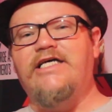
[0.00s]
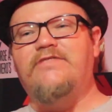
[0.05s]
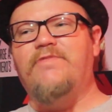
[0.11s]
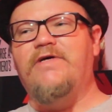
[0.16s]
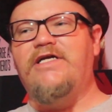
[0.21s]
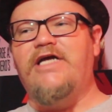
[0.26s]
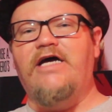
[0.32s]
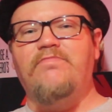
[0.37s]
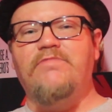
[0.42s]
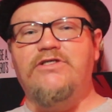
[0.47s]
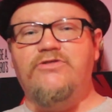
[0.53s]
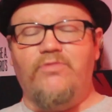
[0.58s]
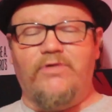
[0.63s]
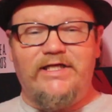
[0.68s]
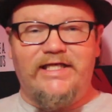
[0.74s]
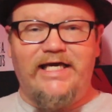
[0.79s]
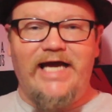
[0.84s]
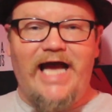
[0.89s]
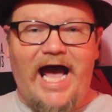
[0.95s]
It's been named as one
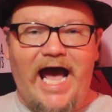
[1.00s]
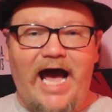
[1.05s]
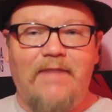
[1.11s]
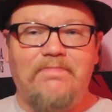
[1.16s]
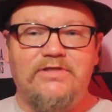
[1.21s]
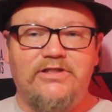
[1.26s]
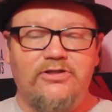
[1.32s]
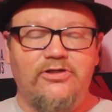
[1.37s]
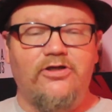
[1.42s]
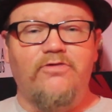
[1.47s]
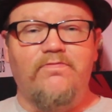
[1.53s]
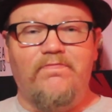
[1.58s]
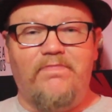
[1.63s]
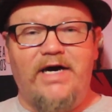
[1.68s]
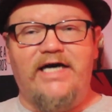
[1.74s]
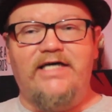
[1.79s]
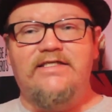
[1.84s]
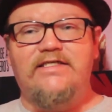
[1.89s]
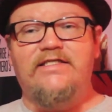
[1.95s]
of the absolute
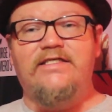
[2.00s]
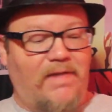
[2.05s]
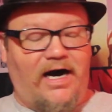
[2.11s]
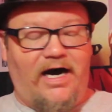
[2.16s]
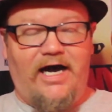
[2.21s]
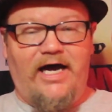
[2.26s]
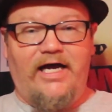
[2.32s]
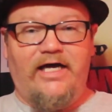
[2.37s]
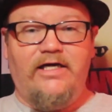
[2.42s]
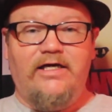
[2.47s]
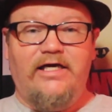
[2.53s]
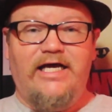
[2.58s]
best by